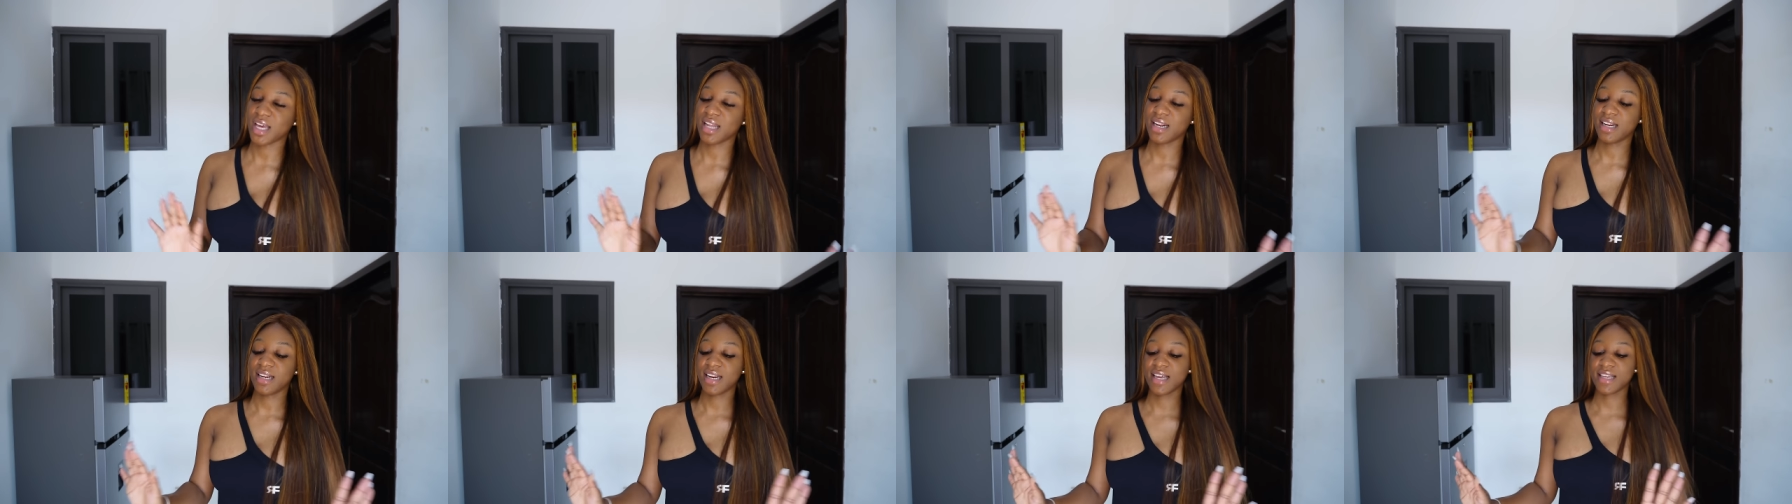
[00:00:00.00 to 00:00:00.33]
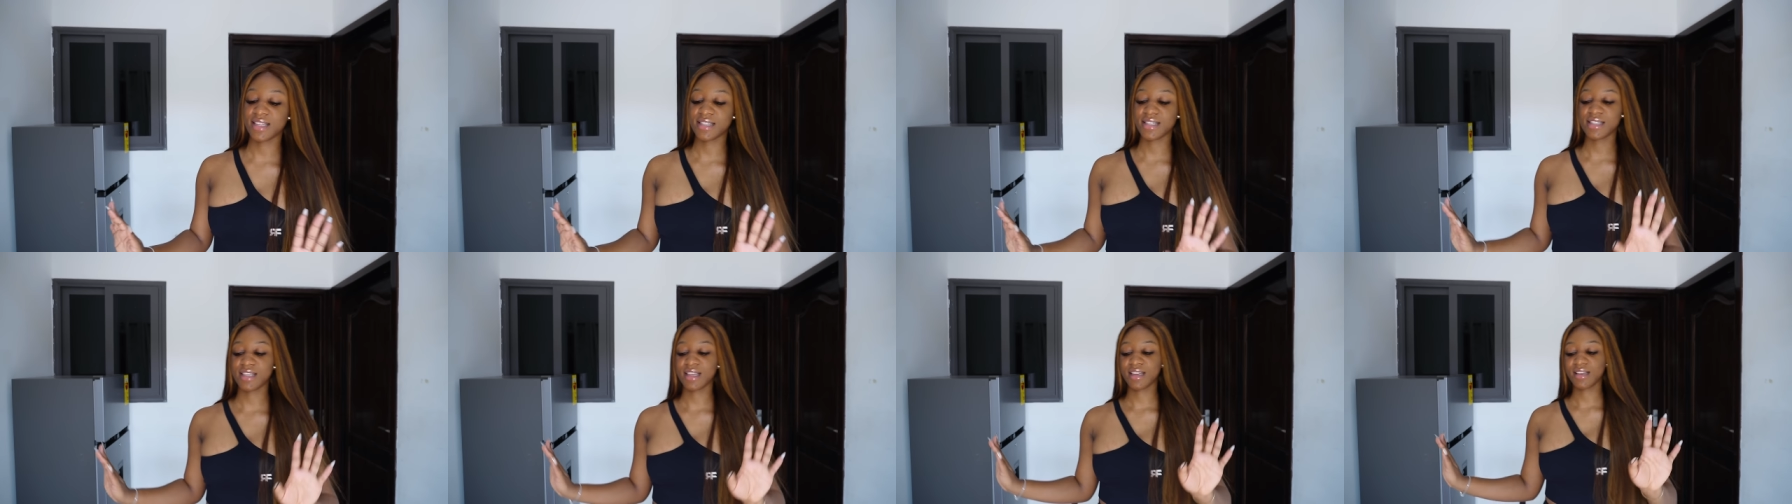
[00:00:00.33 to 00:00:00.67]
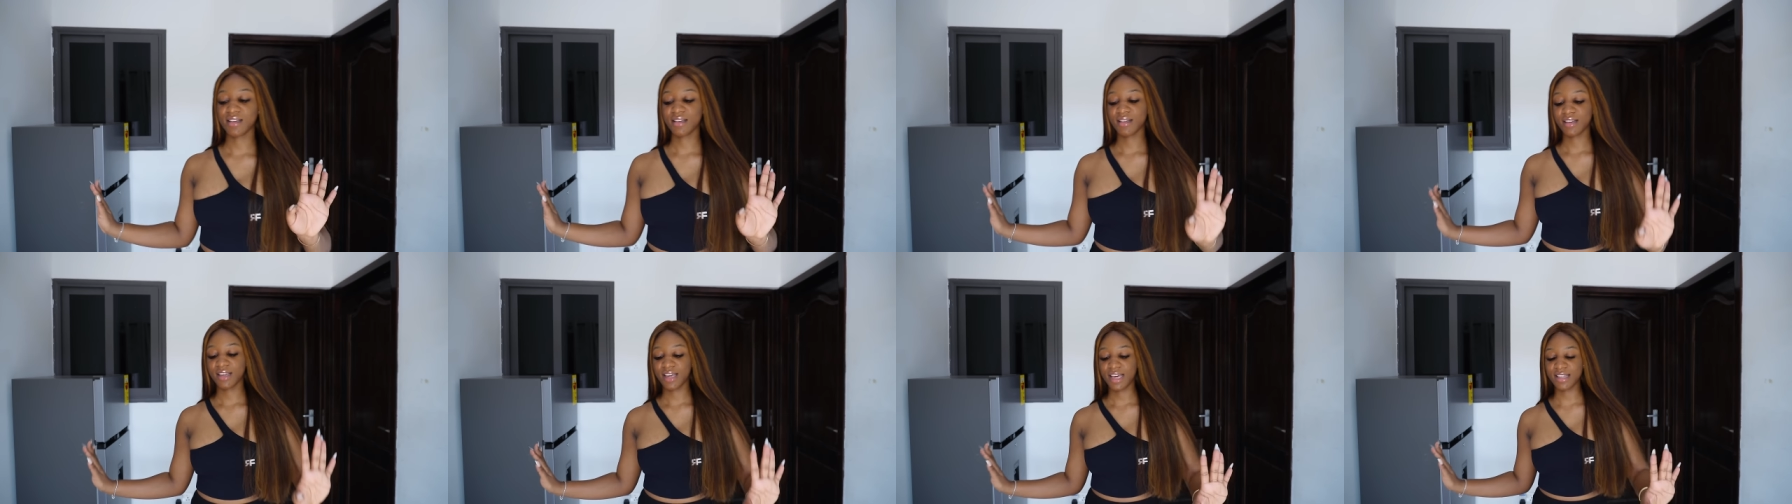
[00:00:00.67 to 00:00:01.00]
and let's
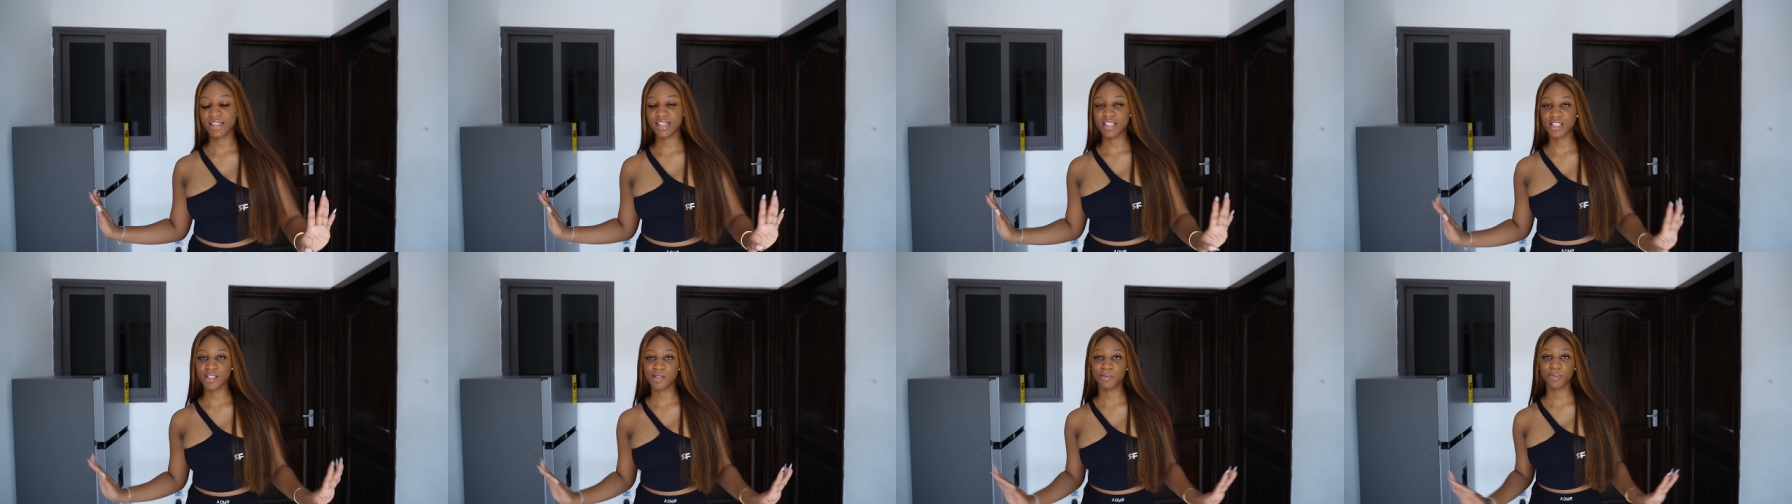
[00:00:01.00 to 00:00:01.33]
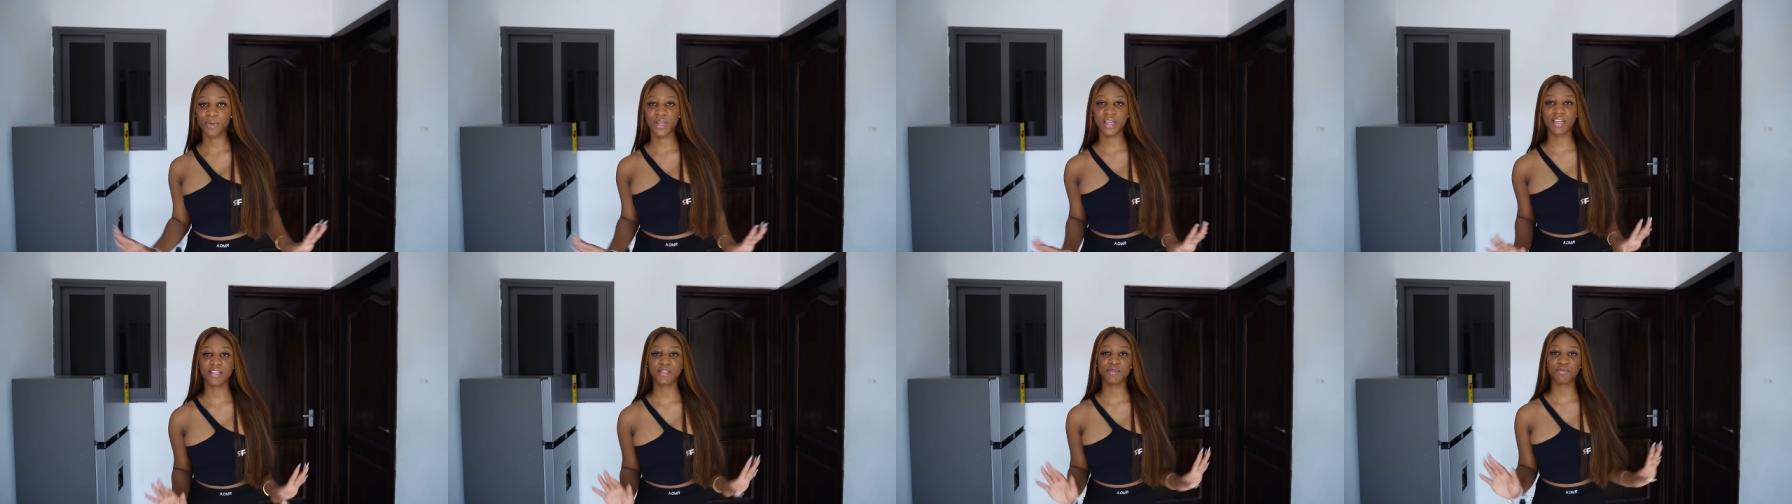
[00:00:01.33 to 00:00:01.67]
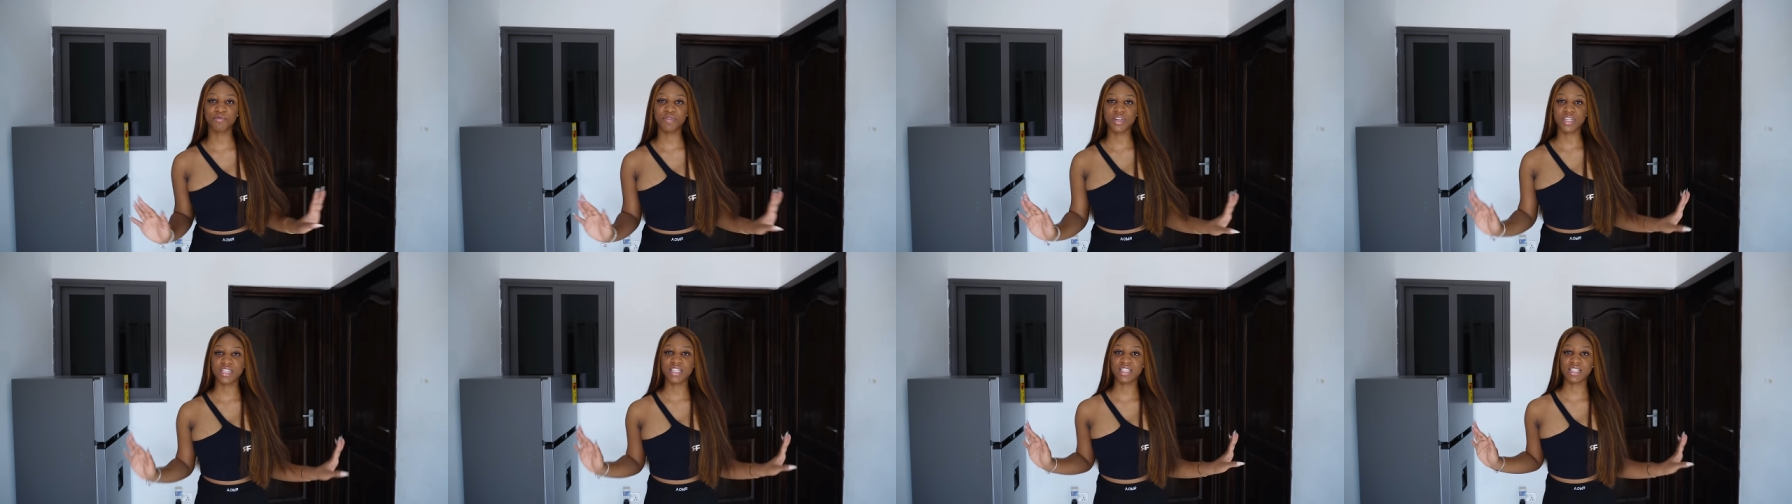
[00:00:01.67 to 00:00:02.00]
get this place
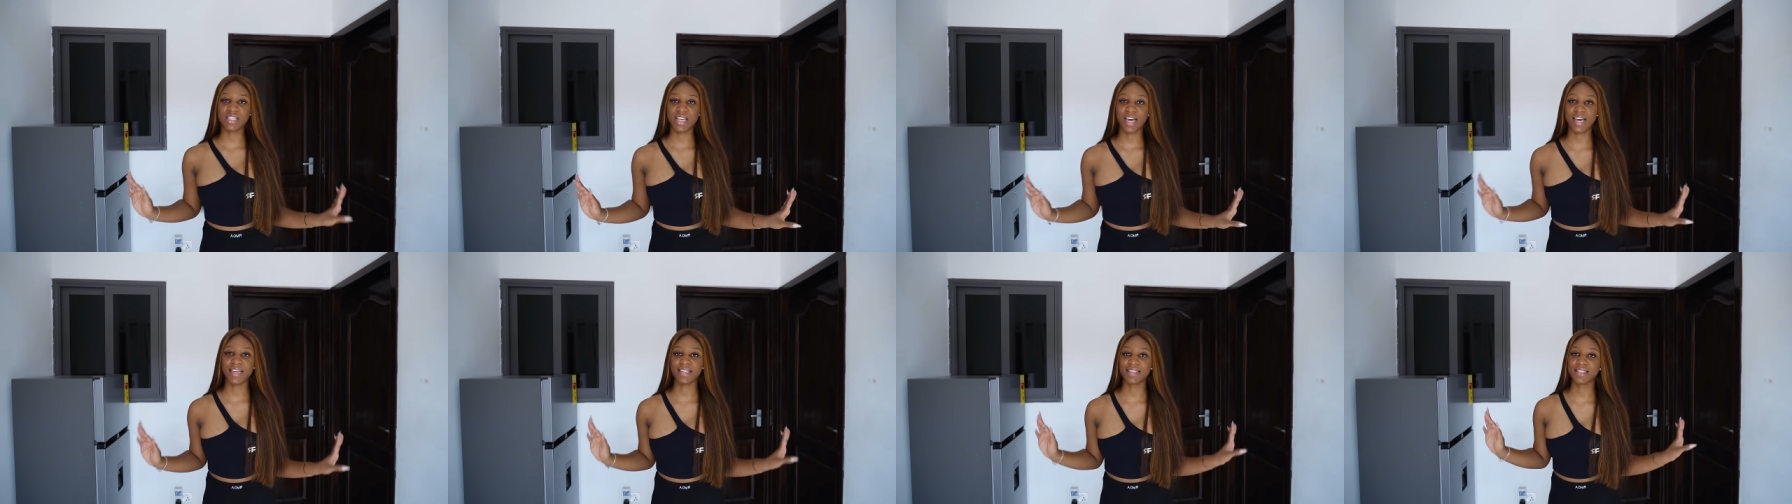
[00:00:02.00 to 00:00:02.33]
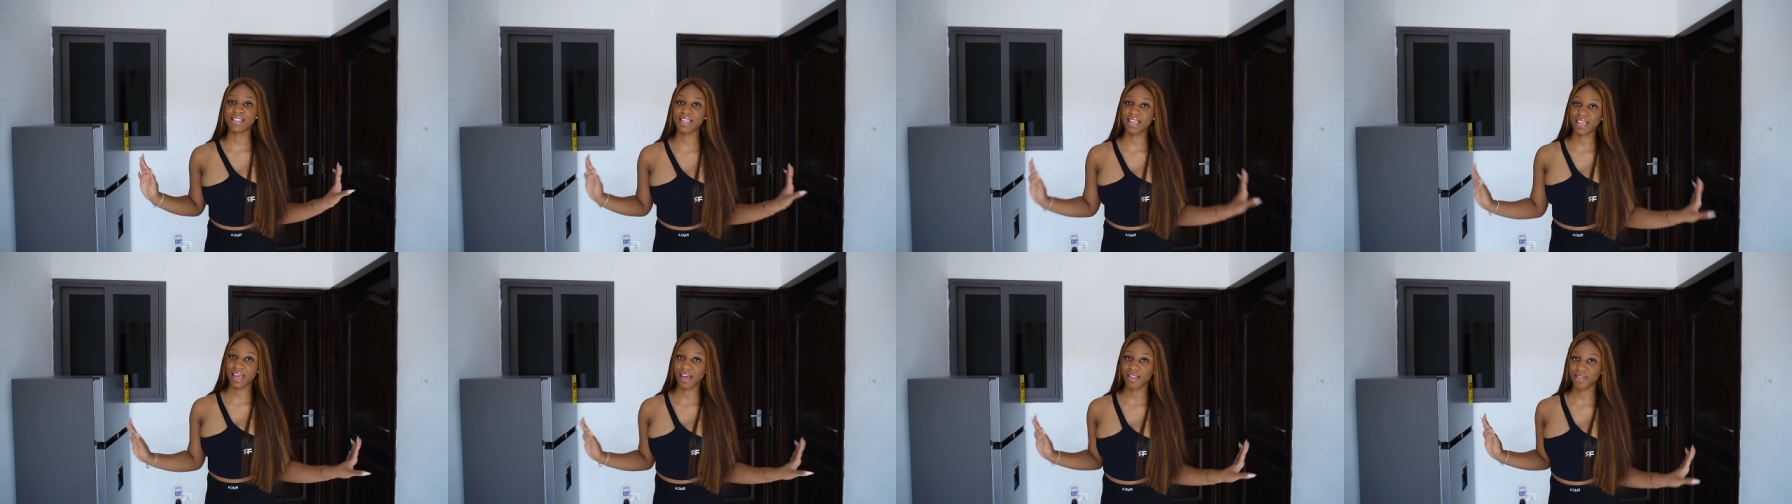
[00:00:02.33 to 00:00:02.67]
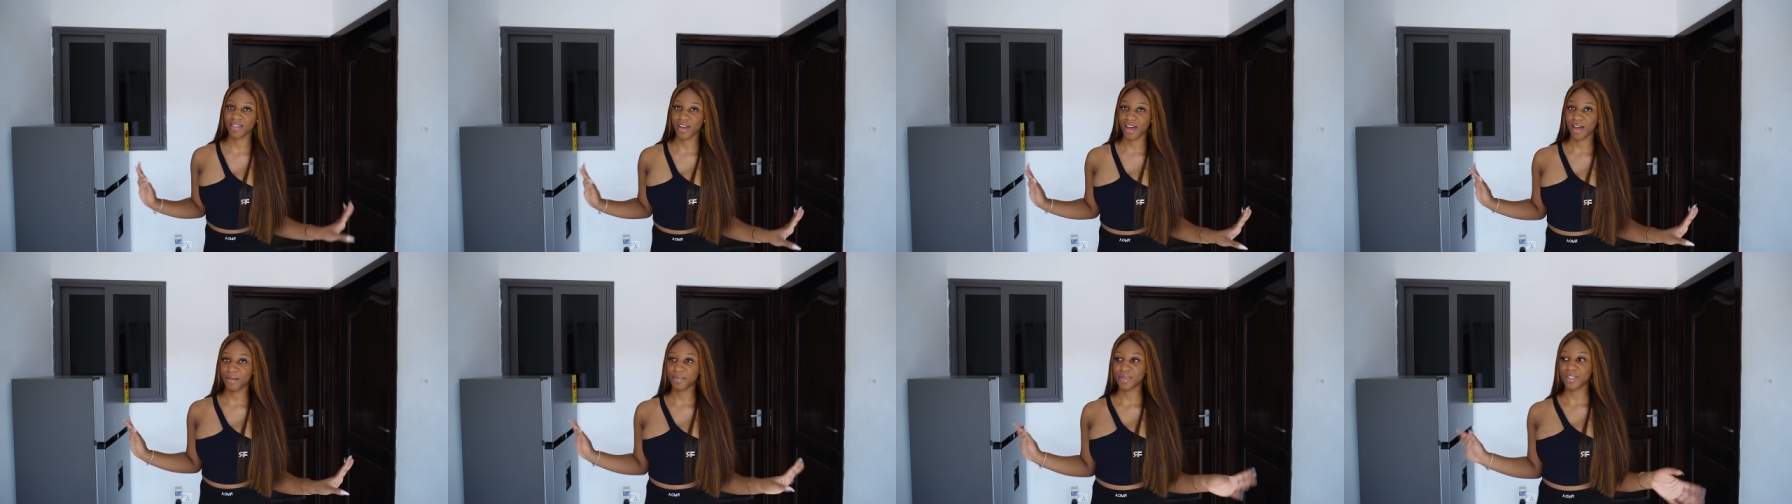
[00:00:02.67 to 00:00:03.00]
redesigned
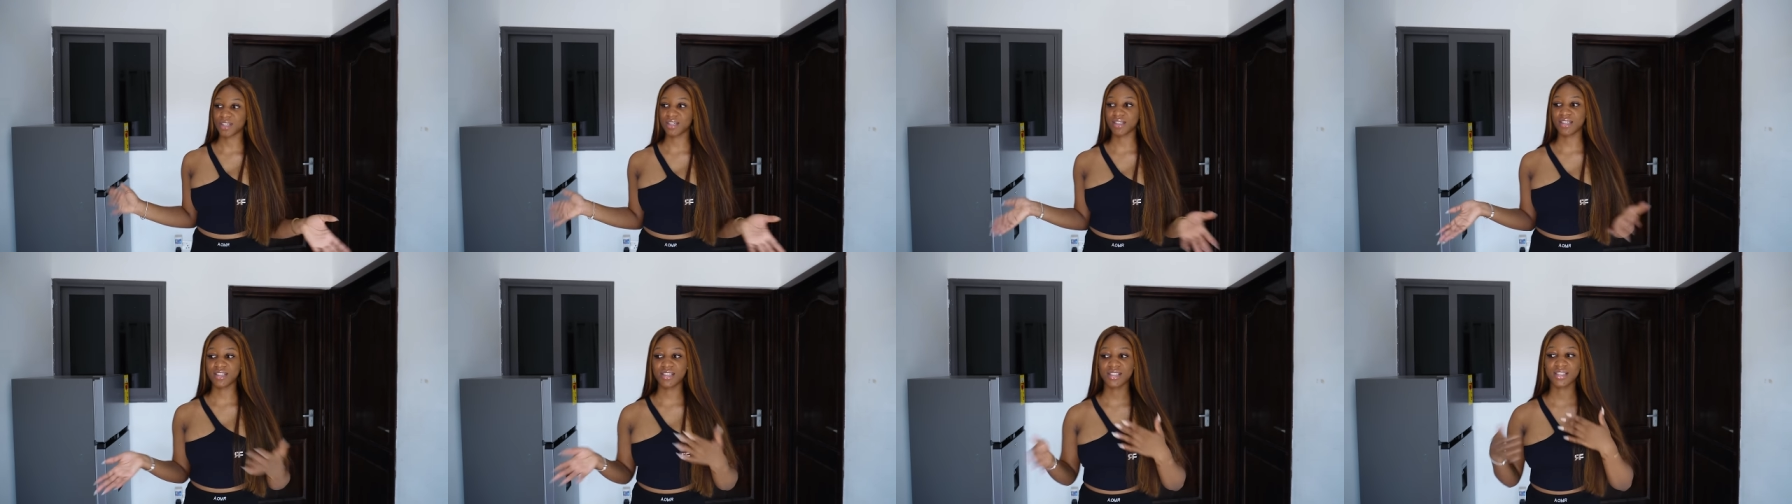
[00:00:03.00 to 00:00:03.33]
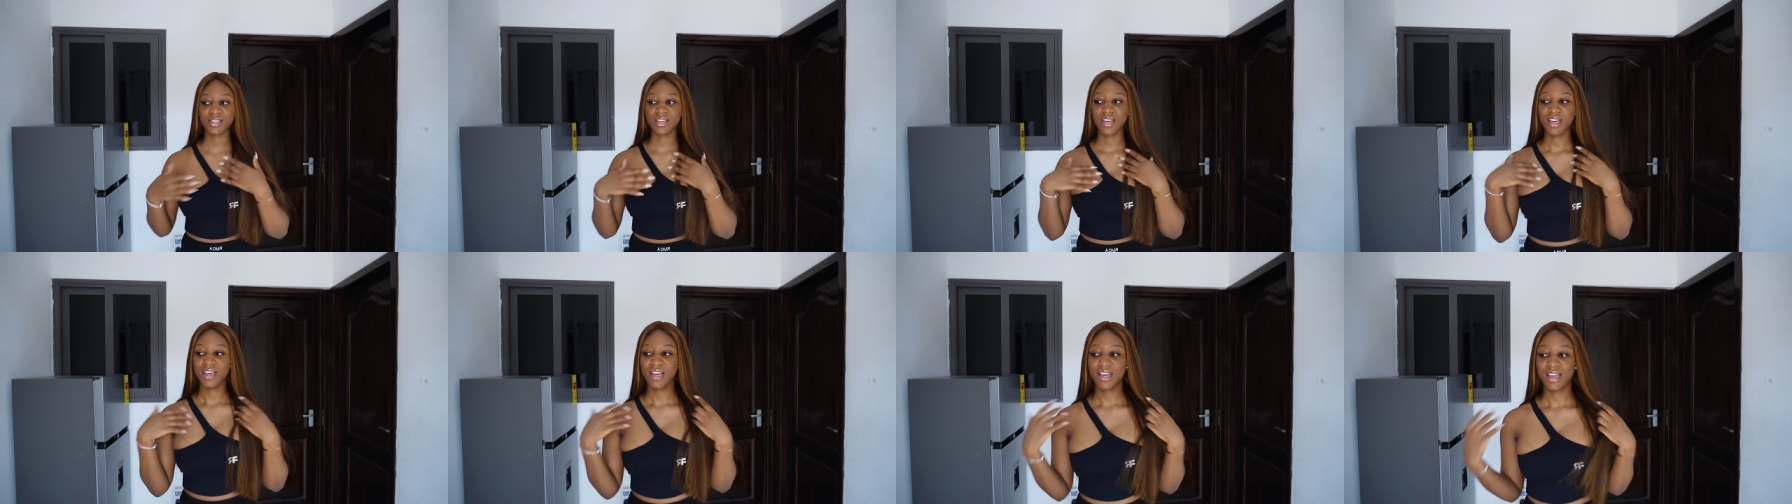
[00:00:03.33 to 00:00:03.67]
together because